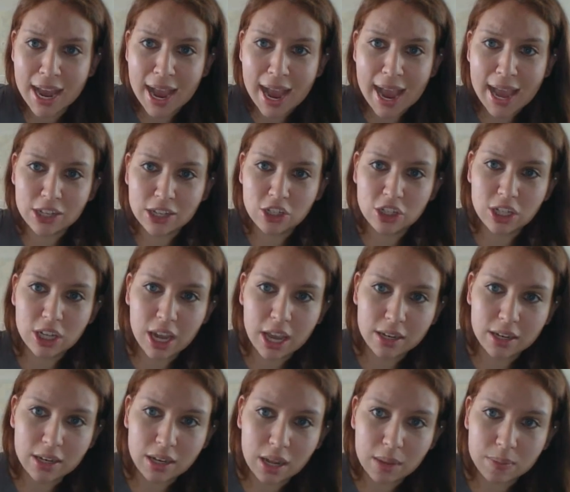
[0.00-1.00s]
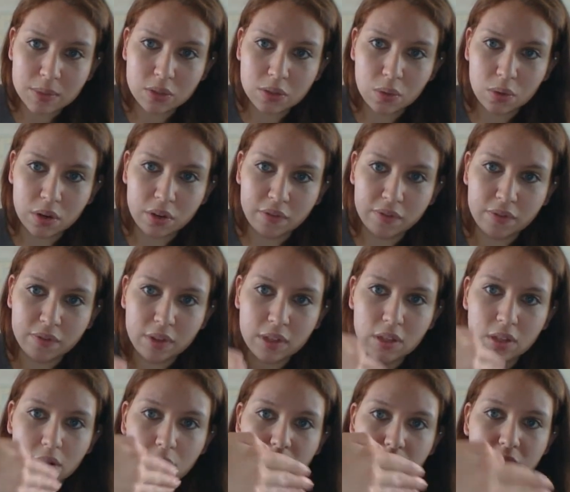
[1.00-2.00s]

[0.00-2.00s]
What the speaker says: And she ended up sort of, you know,